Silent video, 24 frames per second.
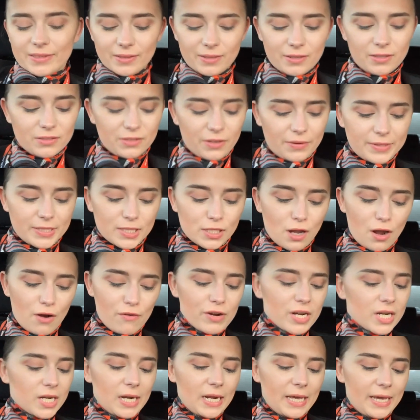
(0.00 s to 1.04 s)
So it's
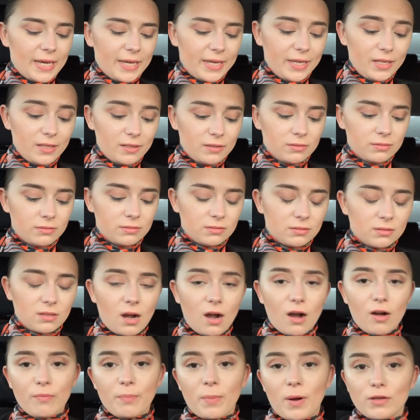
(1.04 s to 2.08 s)
currently
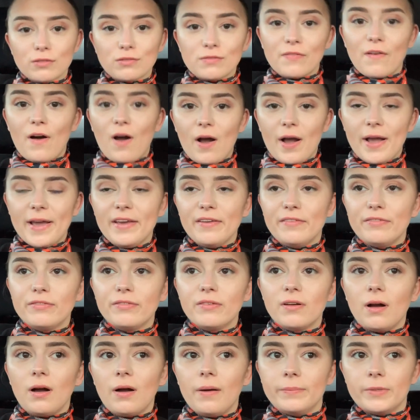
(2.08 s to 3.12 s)

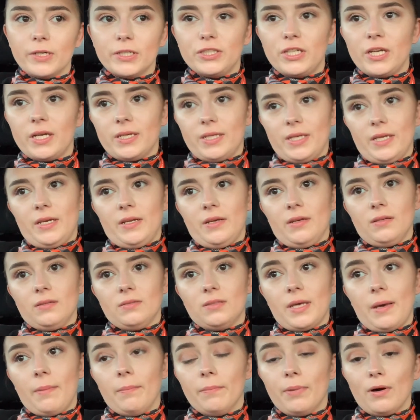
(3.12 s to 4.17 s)
5:30. I check in at
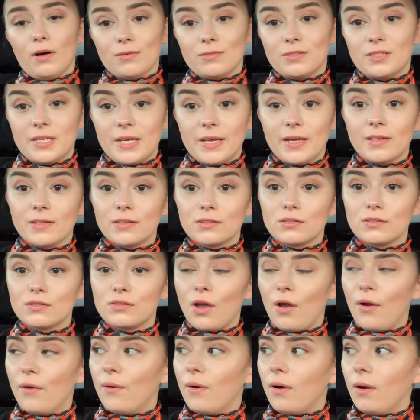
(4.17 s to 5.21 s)
6:10, so
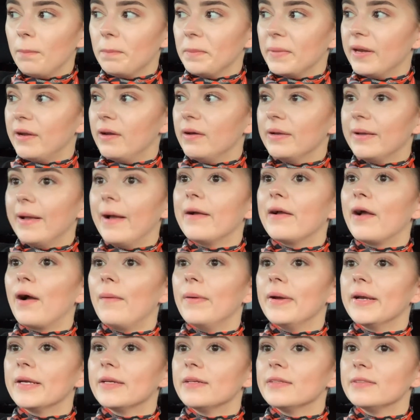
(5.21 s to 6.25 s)
I'm gonna get
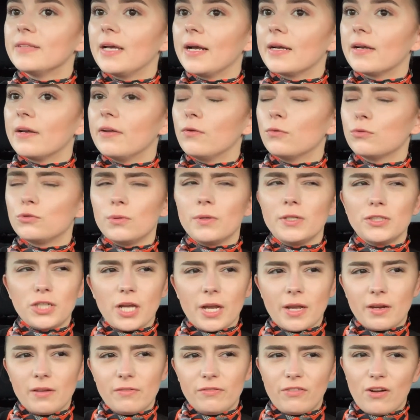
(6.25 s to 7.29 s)
going in a second. Or do I
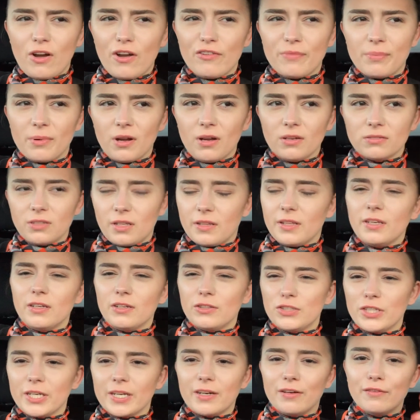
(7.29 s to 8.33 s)
check in at 5:05? I think I
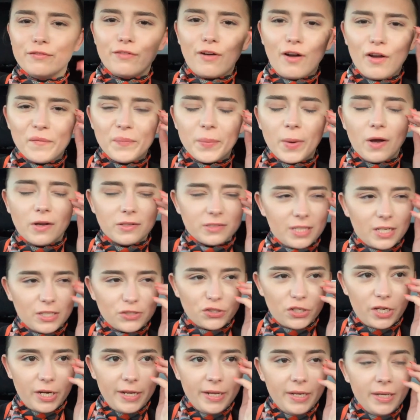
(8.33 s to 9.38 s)
check in at 5:05
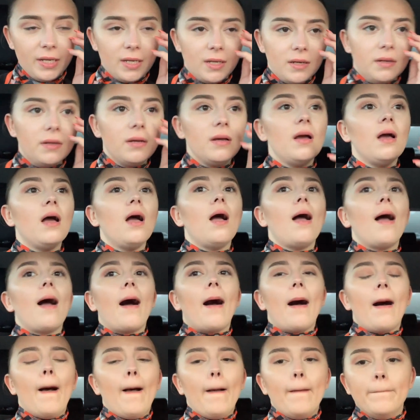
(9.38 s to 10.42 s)

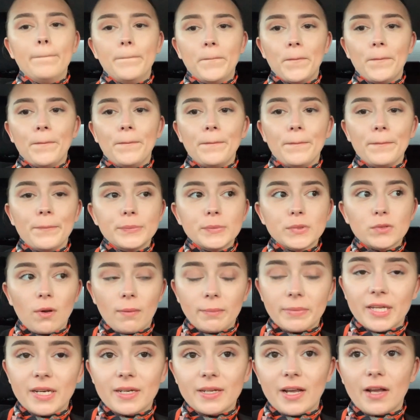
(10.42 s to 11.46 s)
actually. So
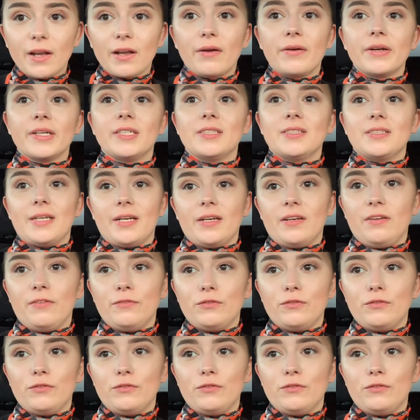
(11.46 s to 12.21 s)
I'm gonna get going in a second.